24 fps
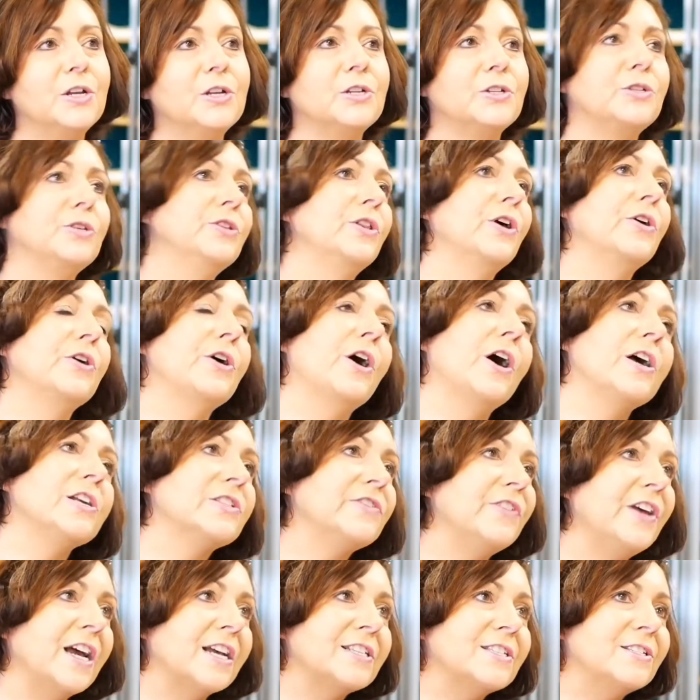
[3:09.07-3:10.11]
do
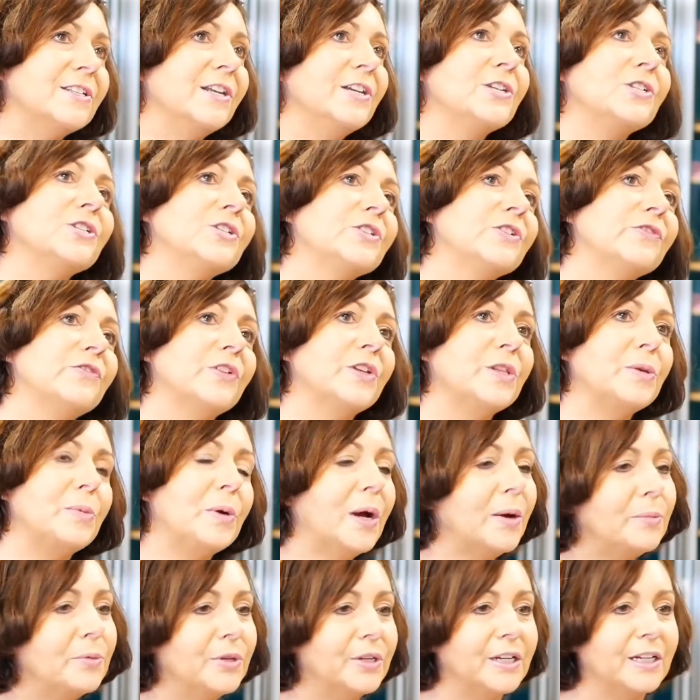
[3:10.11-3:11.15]
low-cost vaccinations for the
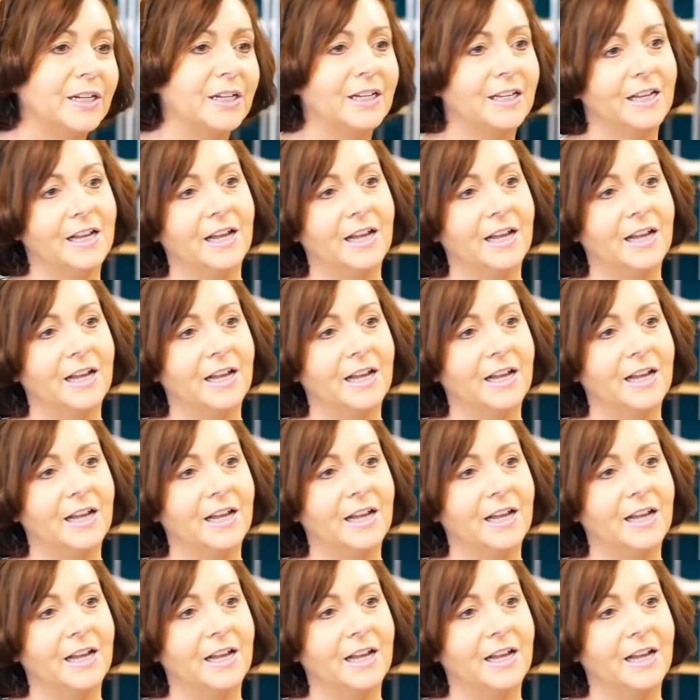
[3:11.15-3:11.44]
public.